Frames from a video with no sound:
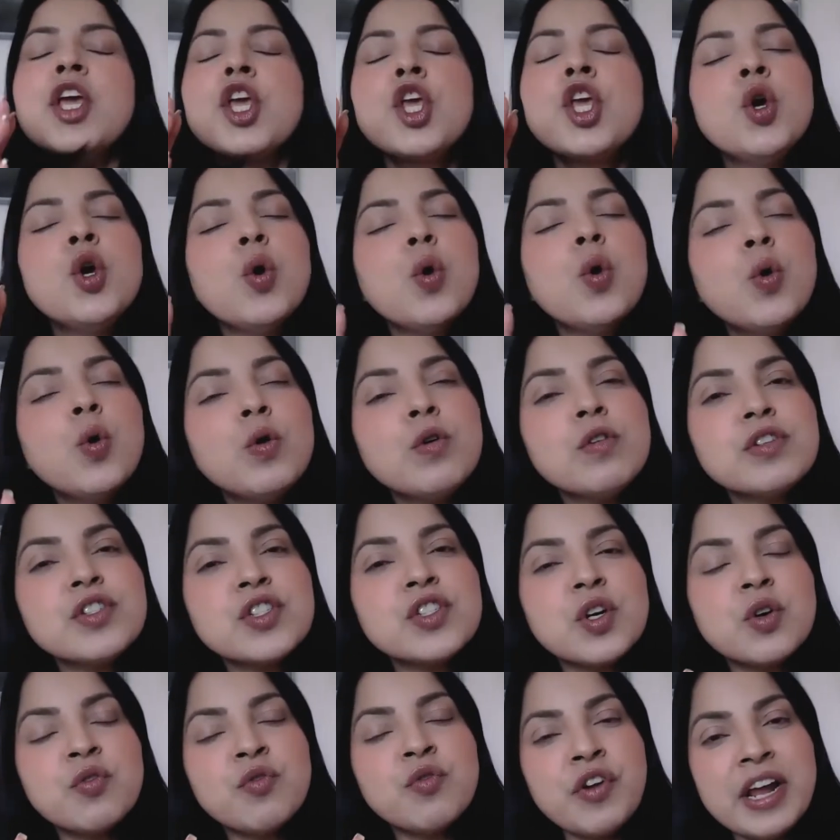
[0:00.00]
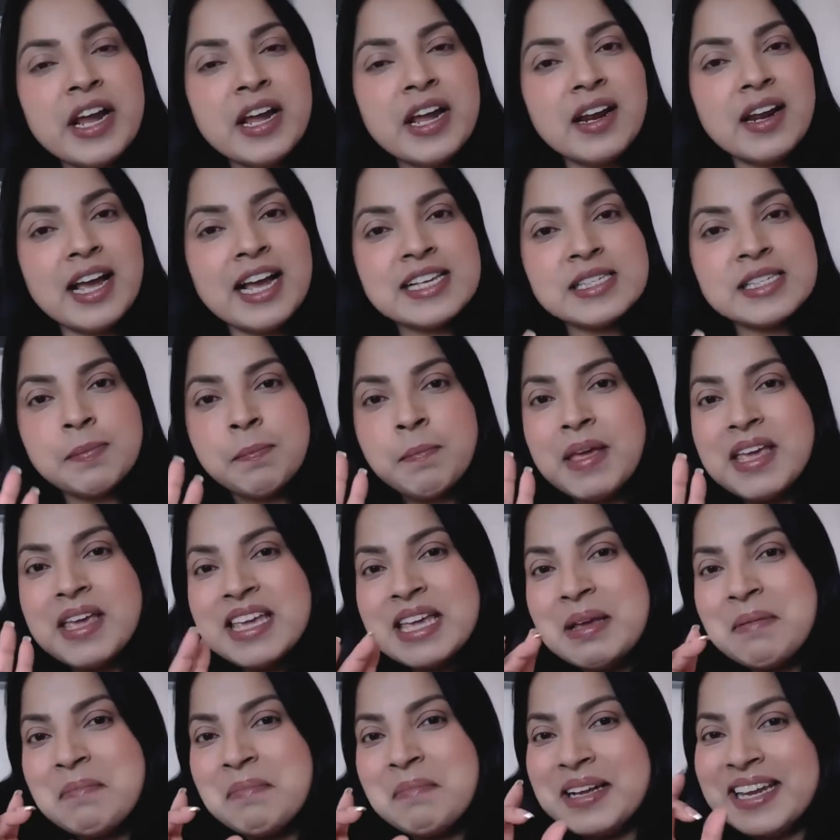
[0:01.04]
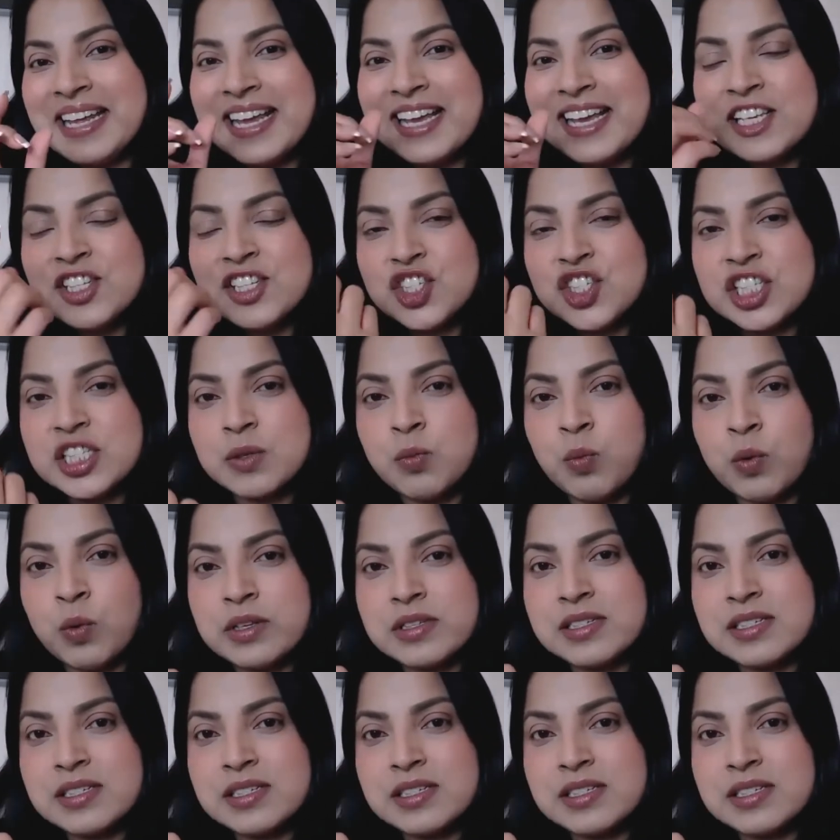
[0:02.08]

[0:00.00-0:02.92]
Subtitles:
you also realize making money is just one